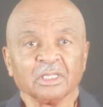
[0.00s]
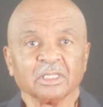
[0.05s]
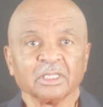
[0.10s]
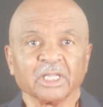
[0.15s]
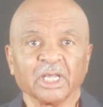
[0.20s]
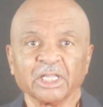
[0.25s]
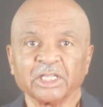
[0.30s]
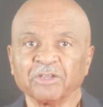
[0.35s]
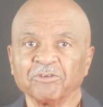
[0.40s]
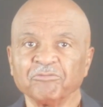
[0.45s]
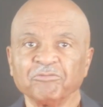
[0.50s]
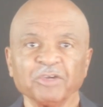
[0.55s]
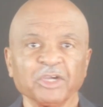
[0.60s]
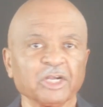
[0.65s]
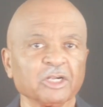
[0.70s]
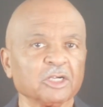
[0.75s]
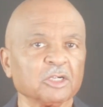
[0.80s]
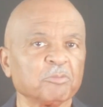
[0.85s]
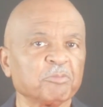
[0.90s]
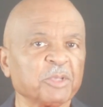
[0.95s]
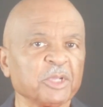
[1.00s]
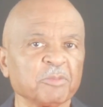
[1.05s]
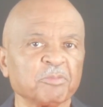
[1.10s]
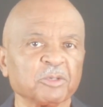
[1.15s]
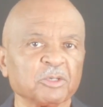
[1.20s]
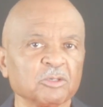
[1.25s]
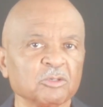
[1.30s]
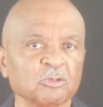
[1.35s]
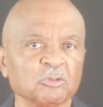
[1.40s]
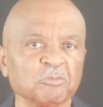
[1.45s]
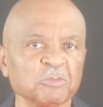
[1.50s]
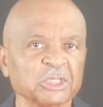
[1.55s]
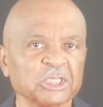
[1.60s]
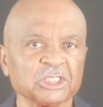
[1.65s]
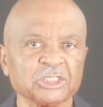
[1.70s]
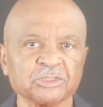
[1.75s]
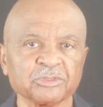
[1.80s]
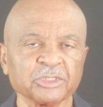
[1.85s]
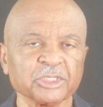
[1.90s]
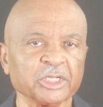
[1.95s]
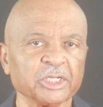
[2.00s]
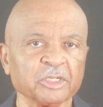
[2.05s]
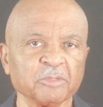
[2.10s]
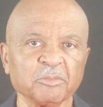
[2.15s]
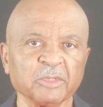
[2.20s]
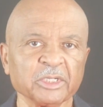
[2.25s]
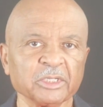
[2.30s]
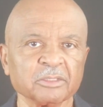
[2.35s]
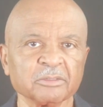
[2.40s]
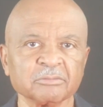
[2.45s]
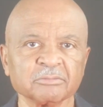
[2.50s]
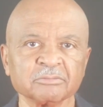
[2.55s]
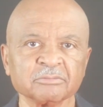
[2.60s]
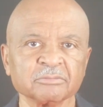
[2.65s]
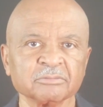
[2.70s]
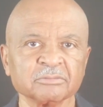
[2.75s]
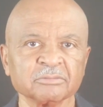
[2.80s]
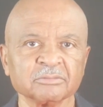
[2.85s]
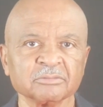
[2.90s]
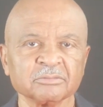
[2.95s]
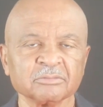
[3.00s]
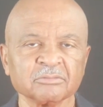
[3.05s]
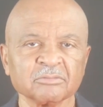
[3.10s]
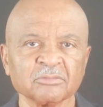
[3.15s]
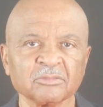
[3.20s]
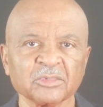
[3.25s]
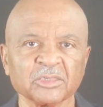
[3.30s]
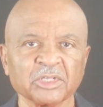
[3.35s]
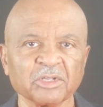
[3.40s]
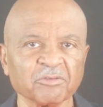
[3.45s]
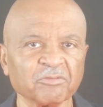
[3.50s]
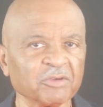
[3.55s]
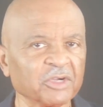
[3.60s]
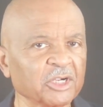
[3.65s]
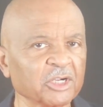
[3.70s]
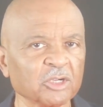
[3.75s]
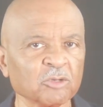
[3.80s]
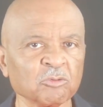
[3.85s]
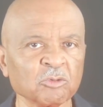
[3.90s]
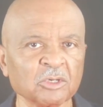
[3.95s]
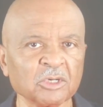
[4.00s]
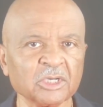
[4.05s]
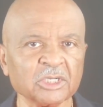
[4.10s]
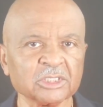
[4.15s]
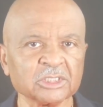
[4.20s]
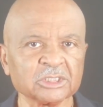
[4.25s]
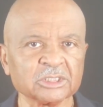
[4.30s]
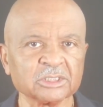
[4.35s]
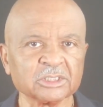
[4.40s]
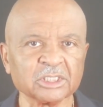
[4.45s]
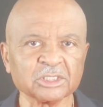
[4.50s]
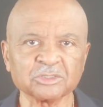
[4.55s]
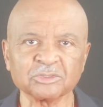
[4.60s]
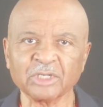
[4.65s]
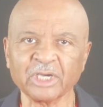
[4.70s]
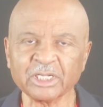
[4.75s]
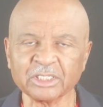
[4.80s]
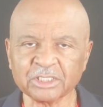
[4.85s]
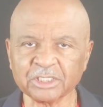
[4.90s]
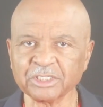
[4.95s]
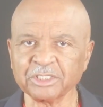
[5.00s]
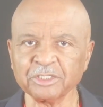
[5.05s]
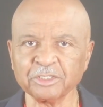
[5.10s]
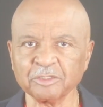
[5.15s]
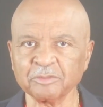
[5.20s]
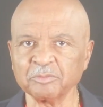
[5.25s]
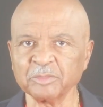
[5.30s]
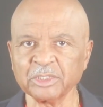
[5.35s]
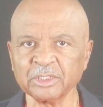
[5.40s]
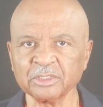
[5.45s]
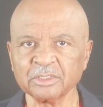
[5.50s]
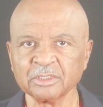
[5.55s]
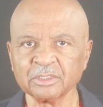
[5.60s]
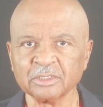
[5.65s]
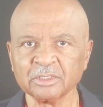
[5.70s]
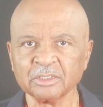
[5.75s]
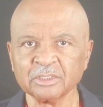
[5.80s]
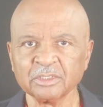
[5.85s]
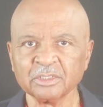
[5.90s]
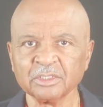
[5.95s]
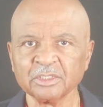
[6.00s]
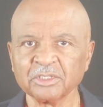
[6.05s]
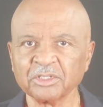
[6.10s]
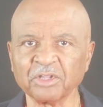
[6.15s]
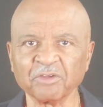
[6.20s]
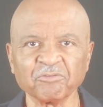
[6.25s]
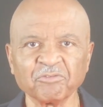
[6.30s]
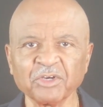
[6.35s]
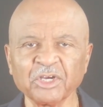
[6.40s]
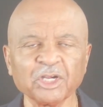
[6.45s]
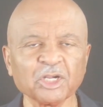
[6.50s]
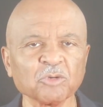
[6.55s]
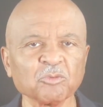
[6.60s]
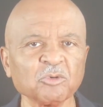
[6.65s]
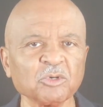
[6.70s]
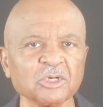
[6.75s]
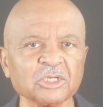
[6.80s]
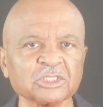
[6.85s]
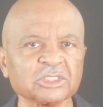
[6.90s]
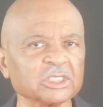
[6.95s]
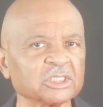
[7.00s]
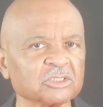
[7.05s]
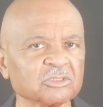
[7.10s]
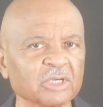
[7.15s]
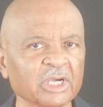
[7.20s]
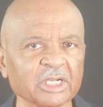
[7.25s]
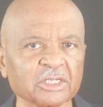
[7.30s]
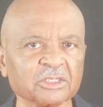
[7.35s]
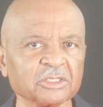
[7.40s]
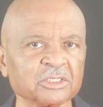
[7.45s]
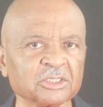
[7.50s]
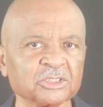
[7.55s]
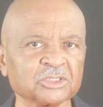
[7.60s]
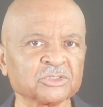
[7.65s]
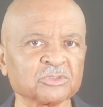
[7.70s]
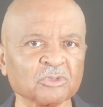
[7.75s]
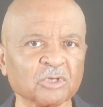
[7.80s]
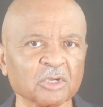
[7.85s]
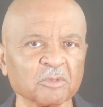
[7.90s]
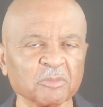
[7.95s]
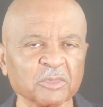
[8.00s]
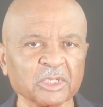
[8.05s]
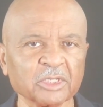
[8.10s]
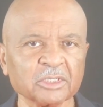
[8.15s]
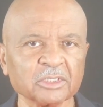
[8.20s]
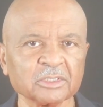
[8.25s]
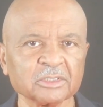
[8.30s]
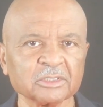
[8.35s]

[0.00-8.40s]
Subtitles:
that the very people who mistreated me, the very ones that tried to kill me, the very ones that tried to destroy me,